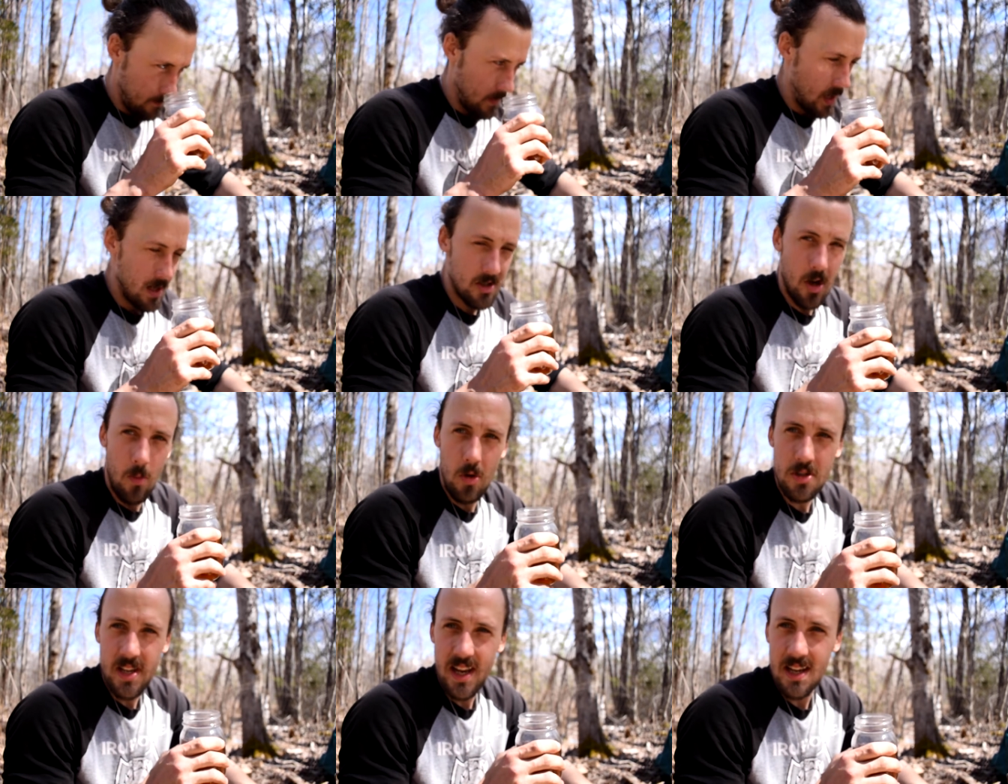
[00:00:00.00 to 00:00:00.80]
It's
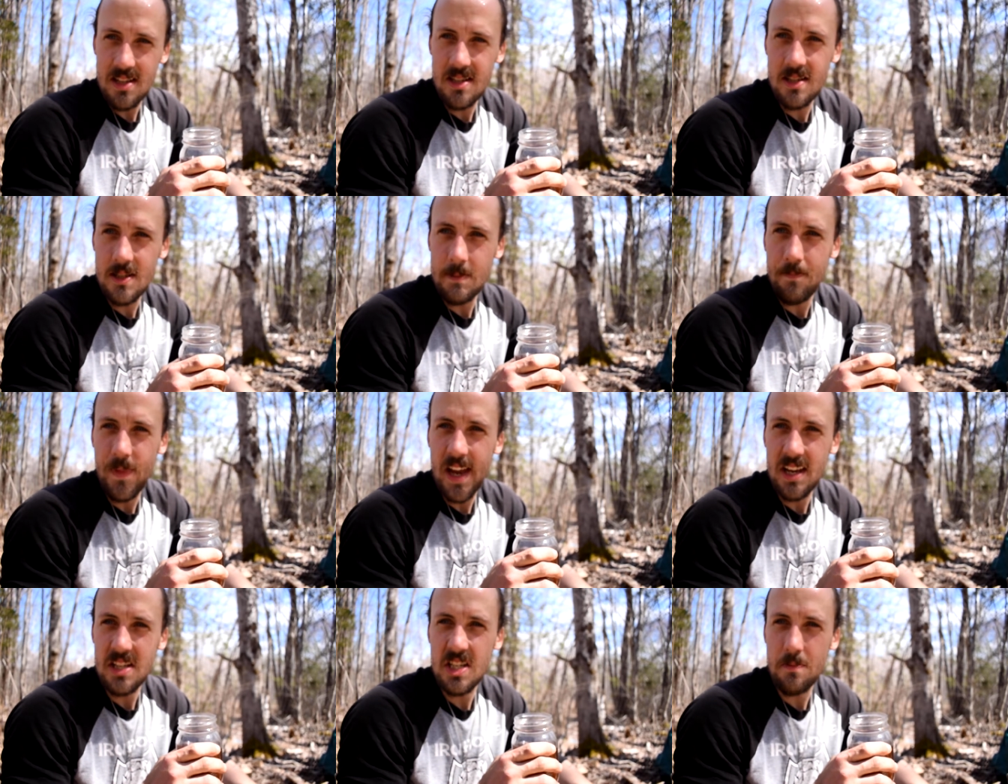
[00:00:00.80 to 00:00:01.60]
almost like a
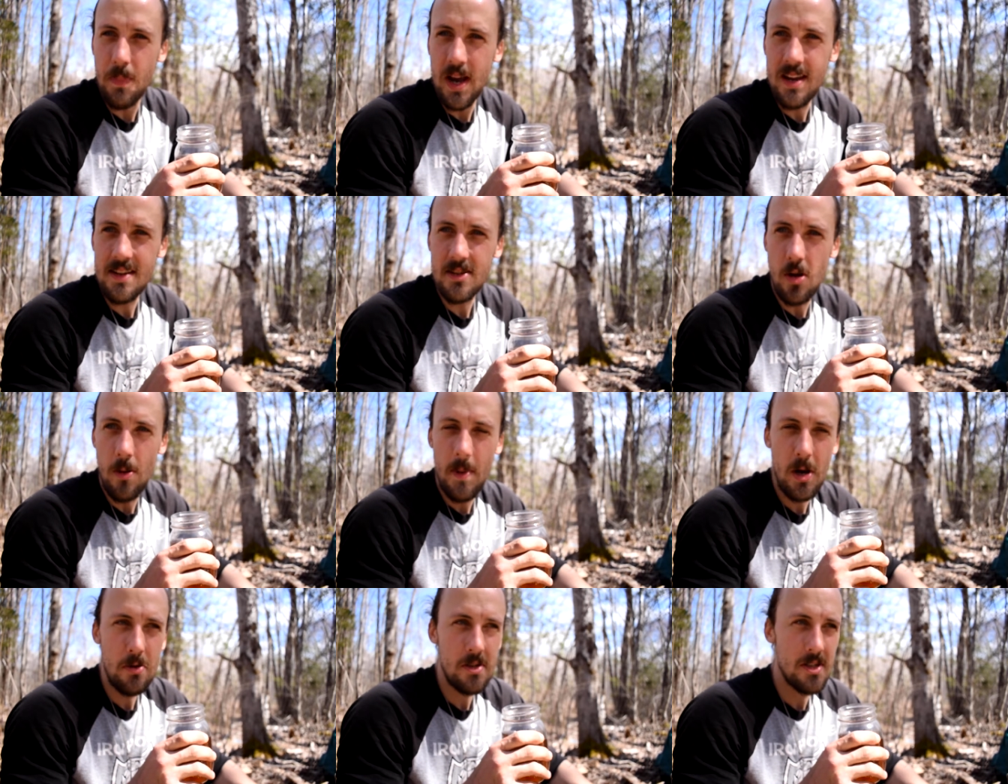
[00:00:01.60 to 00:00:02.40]
spice
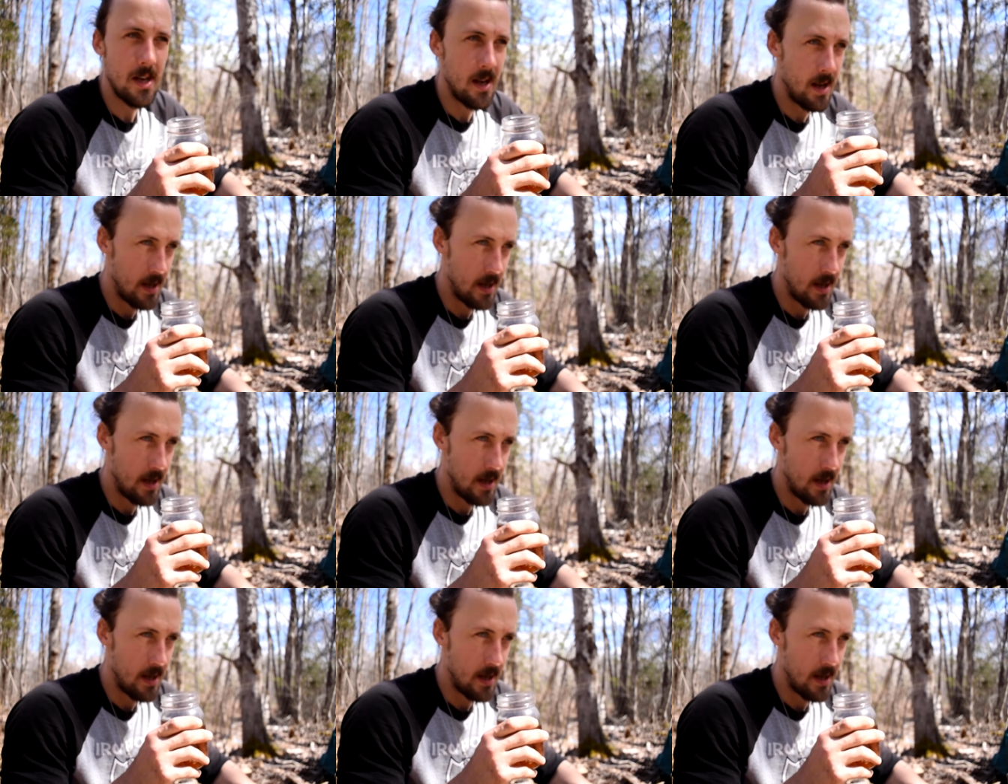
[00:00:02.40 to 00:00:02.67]
almost.